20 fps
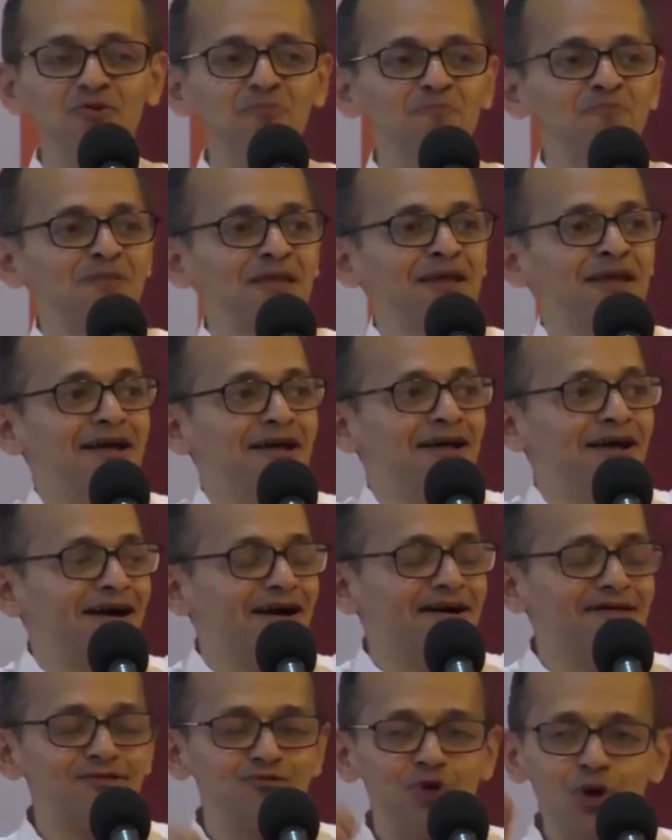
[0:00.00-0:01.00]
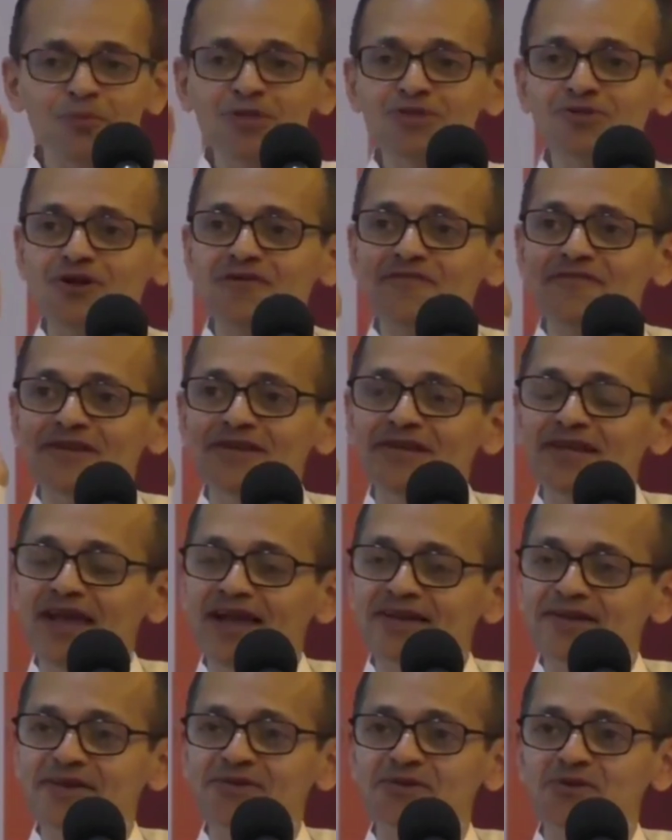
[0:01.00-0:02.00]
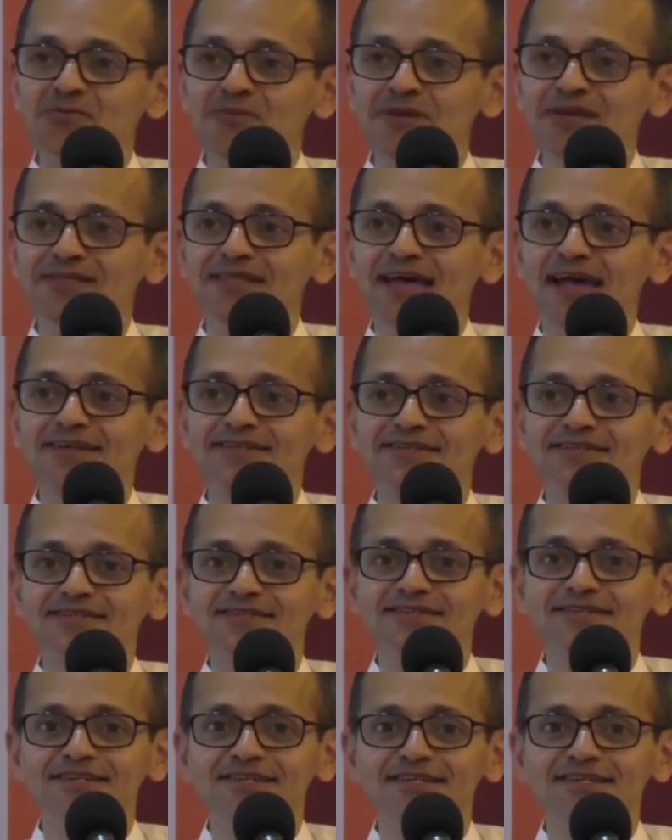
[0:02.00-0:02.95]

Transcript: So, Swami sort of indicated to me that